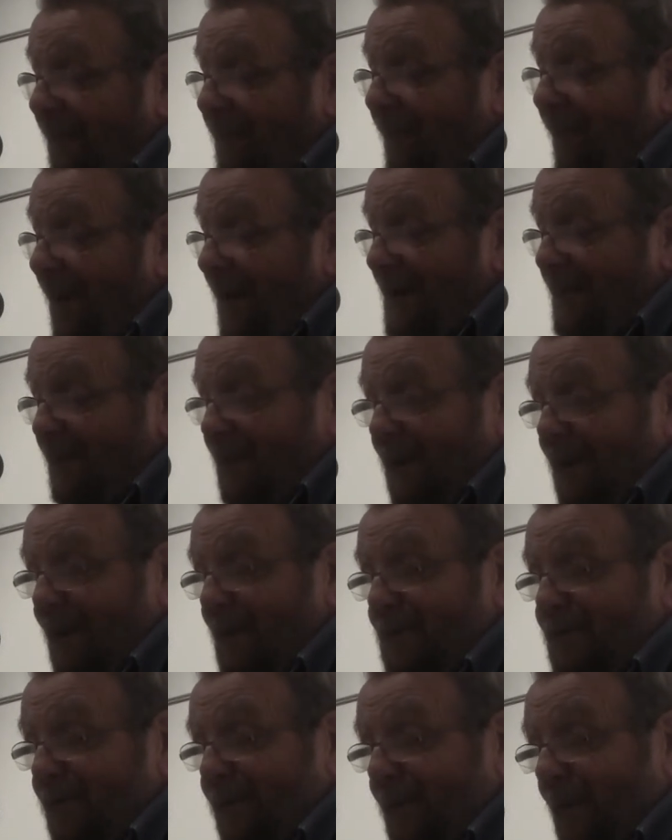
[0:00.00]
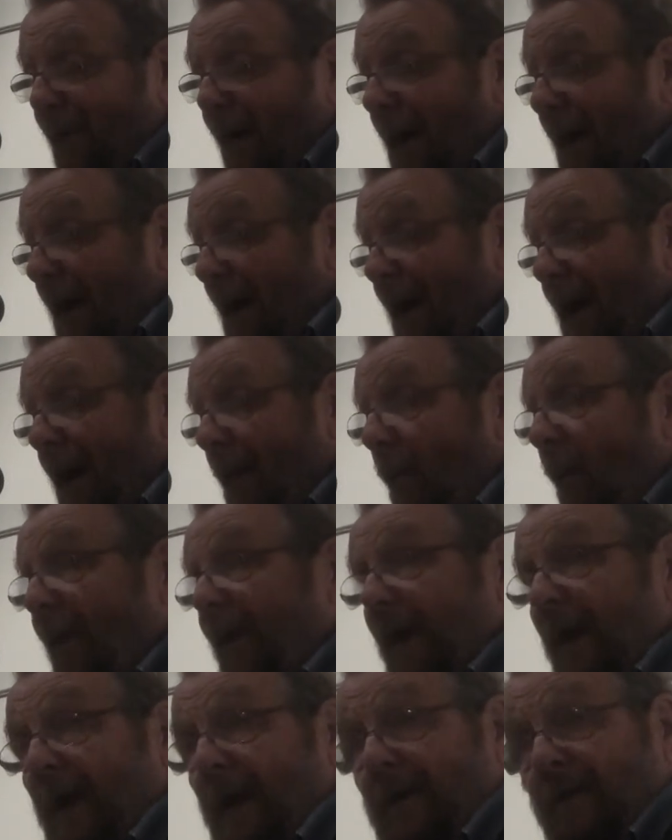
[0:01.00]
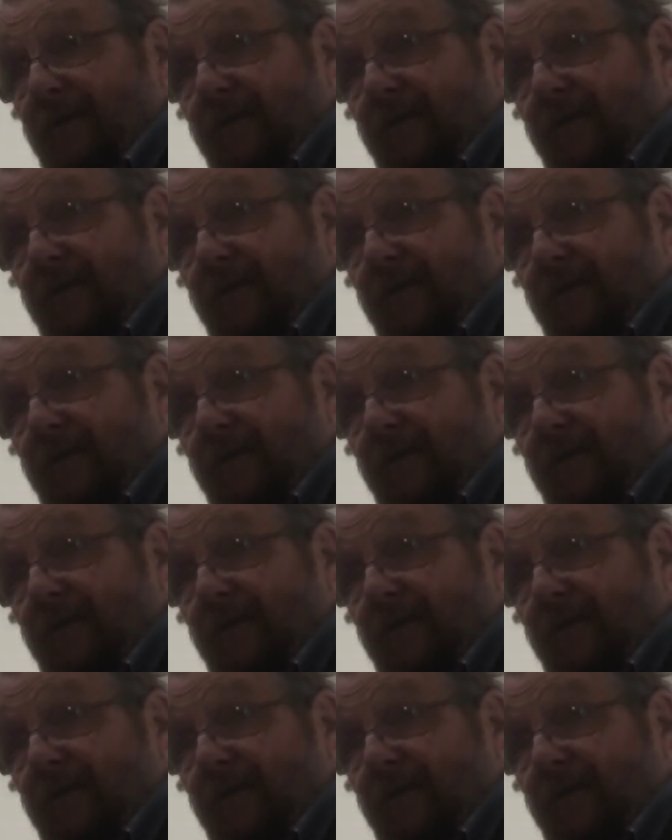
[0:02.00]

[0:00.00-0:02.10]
freedom and close the door. When I